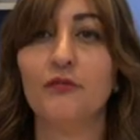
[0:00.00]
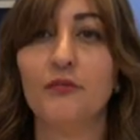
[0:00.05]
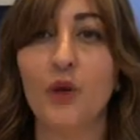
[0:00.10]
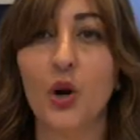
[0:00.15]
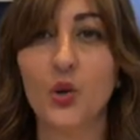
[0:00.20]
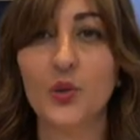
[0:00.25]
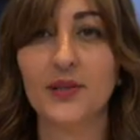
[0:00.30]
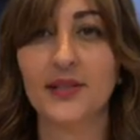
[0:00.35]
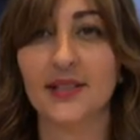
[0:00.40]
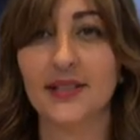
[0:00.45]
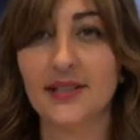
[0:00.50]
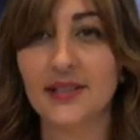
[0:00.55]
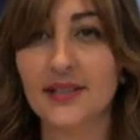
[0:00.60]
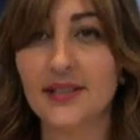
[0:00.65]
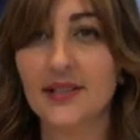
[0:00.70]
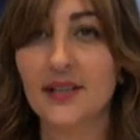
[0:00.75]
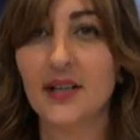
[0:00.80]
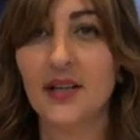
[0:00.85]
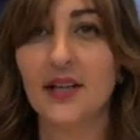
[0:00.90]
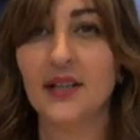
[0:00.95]

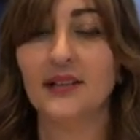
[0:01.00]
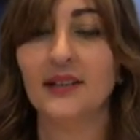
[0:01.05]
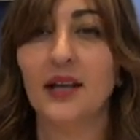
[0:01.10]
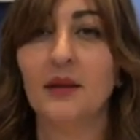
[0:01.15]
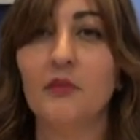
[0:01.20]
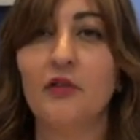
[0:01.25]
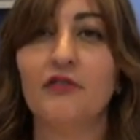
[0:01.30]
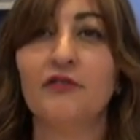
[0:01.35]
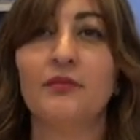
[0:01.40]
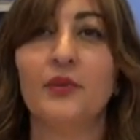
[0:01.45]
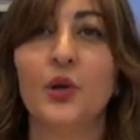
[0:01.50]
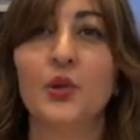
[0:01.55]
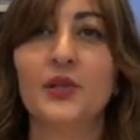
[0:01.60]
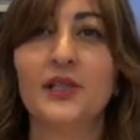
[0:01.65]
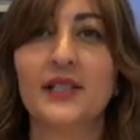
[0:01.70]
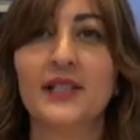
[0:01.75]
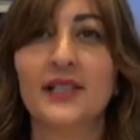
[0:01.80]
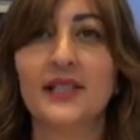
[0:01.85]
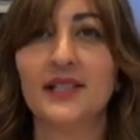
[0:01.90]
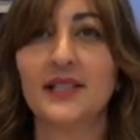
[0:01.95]
Moses. Name of
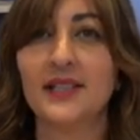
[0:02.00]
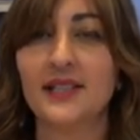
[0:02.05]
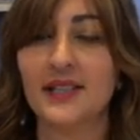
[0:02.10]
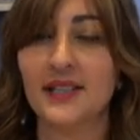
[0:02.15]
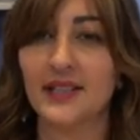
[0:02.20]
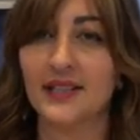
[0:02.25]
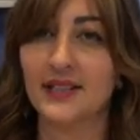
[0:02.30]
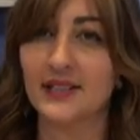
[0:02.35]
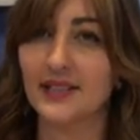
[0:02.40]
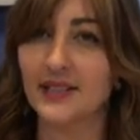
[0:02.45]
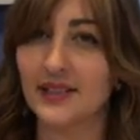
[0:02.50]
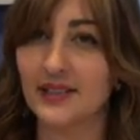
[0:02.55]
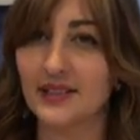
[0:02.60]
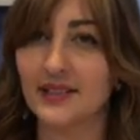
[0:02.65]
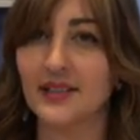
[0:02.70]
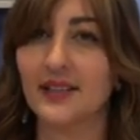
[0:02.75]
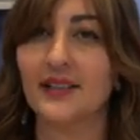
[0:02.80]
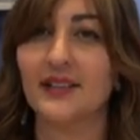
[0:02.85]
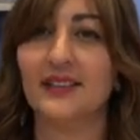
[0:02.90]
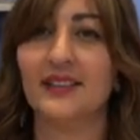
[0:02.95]
Moses
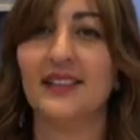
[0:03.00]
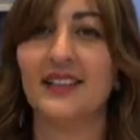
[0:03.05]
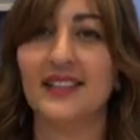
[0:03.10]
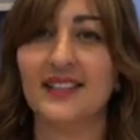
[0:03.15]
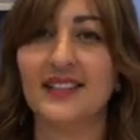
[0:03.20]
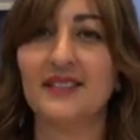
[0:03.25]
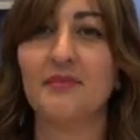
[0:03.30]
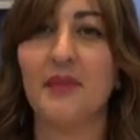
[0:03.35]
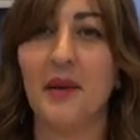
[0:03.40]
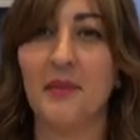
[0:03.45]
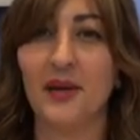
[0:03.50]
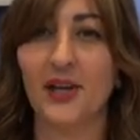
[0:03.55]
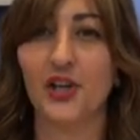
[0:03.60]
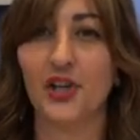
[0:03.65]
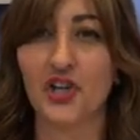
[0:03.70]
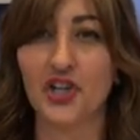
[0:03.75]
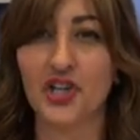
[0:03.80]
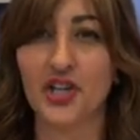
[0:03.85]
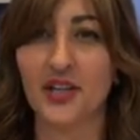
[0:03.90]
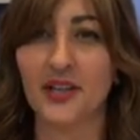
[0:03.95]
is Mem He
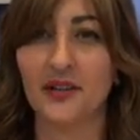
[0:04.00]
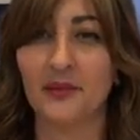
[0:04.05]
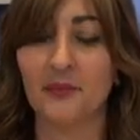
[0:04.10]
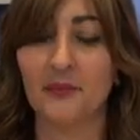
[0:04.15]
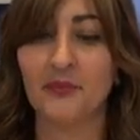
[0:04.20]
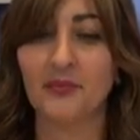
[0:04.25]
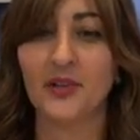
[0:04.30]
Shin.